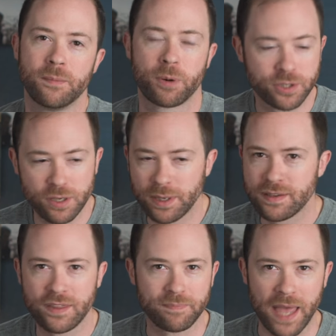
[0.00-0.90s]
Pursuant
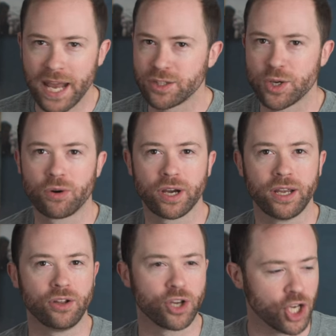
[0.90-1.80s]
to the
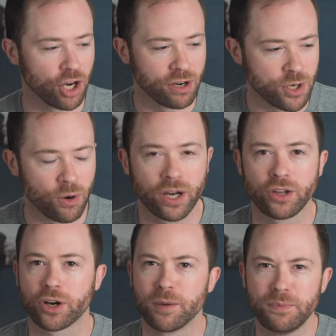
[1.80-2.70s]
editorial, curatorial,
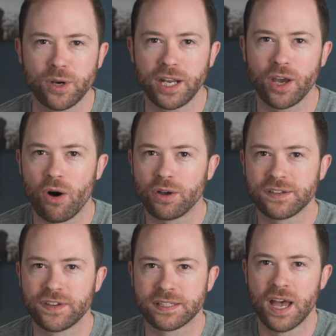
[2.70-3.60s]
or community goals
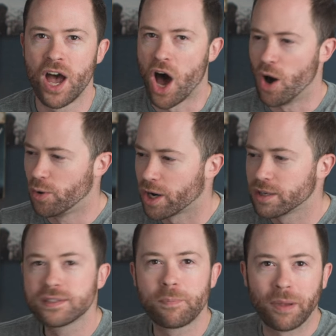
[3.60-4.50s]
of its
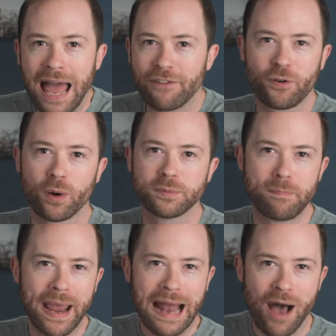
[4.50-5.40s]
owners, platforms
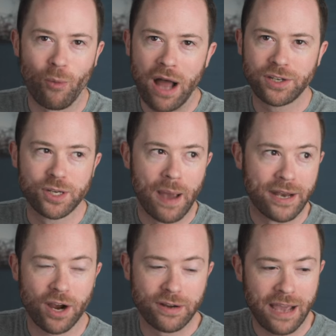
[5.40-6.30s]
may not want to
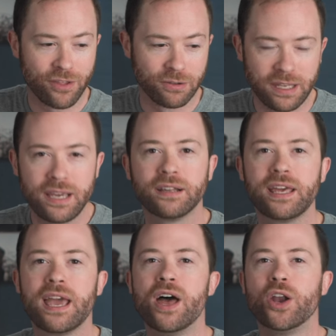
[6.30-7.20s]
and are neither
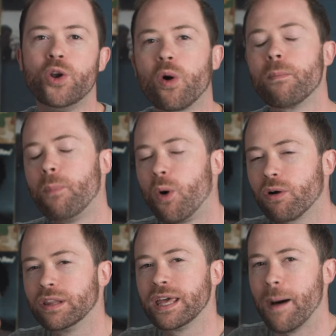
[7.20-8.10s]
legally nor
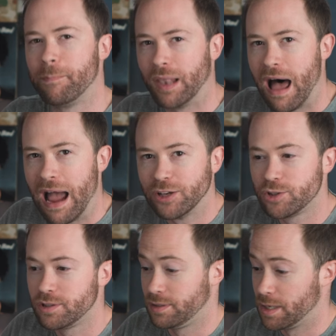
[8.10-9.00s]
morally
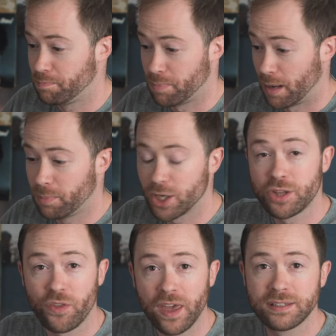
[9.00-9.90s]
obliged to publish
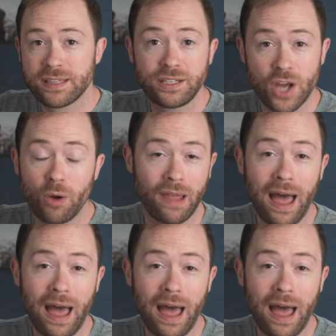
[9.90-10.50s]
things they don't